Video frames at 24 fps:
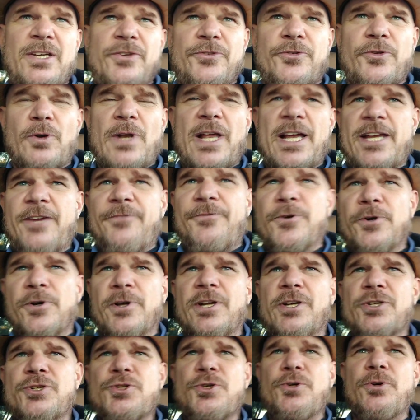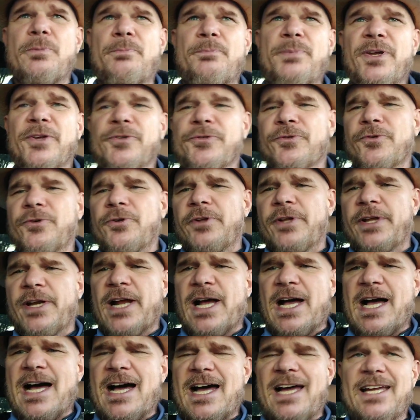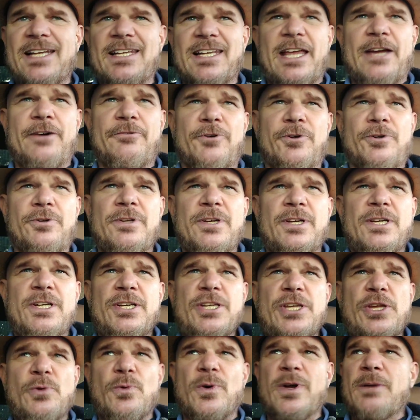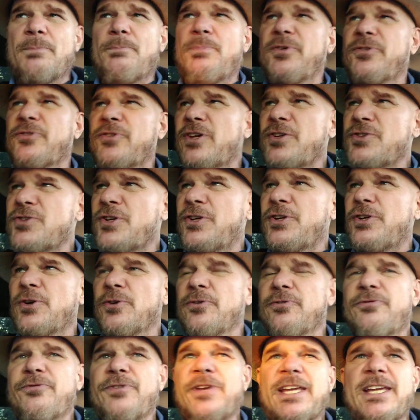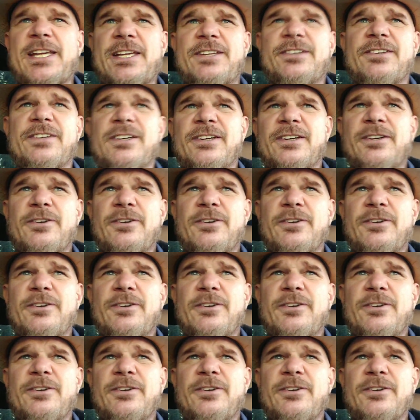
So like if you're going to shoot a pistol at a high level, you want to position your feet